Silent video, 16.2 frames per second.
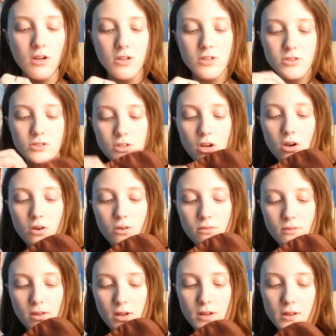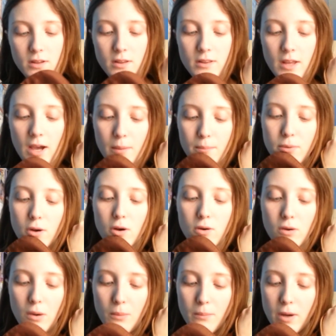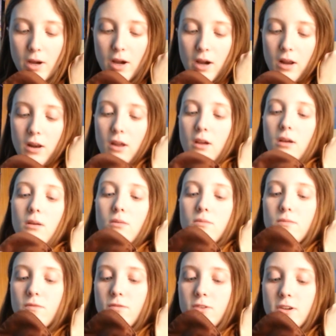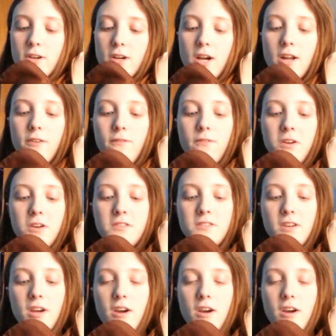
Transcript: so that broke, but I'm gonna figure out how to fix it.